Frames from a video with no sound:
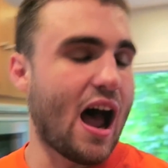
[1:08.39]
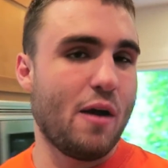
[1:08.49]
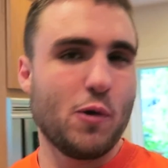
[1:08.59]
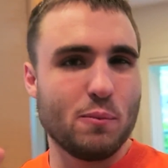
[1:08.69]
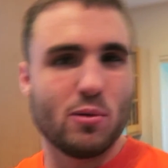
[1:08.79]

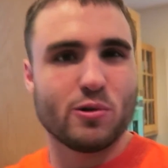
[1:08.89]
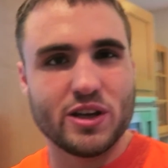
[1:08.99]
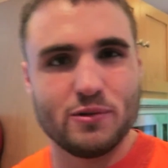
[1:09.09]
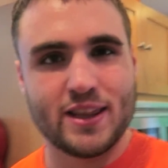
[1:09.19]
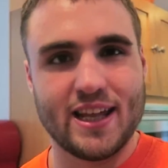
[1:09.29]
I won't bore
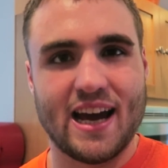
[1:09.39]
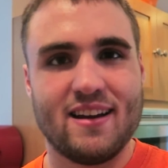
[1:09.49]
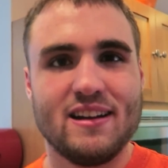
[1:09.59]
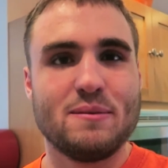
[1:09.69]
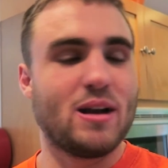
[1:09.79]
you with
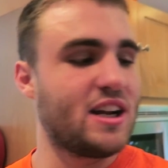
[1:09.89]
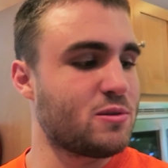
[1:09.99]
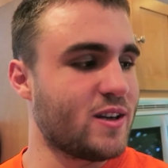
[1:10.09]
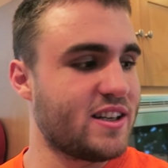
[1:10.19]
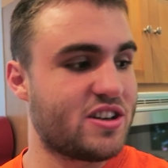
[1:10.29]
that, but I
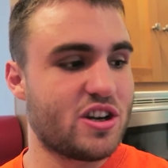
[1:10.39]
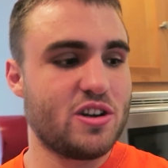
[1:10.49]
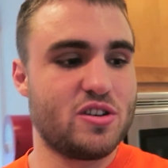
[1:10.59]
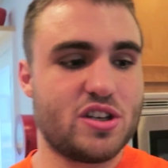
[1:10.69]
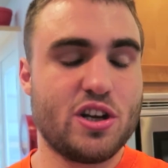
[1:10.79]
just wanted to show
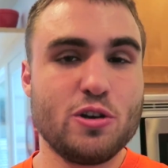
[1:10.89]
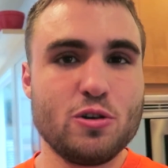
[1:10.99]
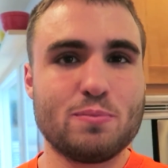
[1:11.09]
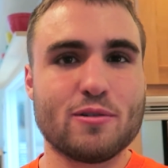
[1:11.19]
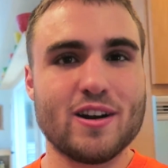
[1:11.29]
you
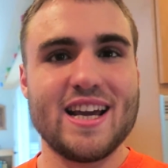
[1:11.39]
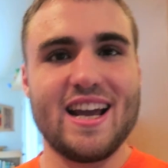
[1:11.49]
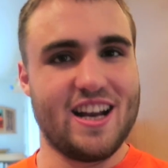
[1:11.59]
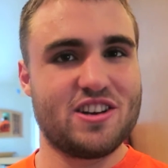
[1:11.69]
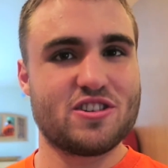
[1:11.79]
two pretty
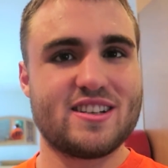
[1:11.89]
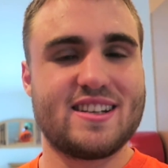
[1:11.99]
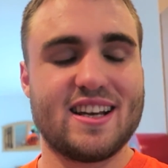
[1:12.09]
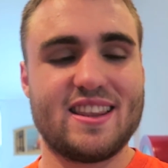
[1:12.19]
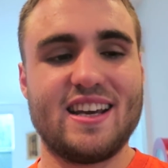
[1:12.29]

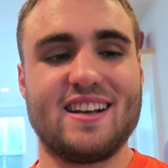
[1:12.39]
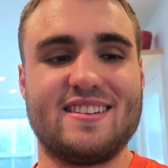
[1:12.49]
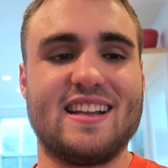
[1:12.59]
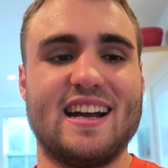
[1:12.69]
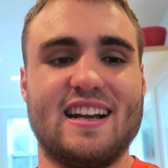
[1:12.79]
interesting
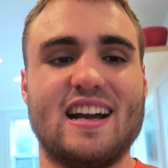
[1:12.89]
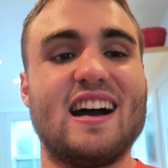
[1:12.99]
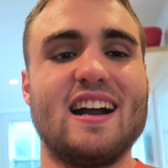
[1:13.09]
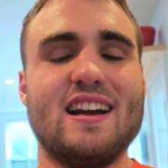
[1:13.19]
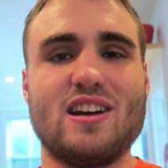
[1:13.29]
things that I
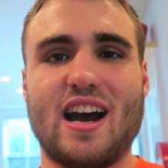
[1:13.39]
got.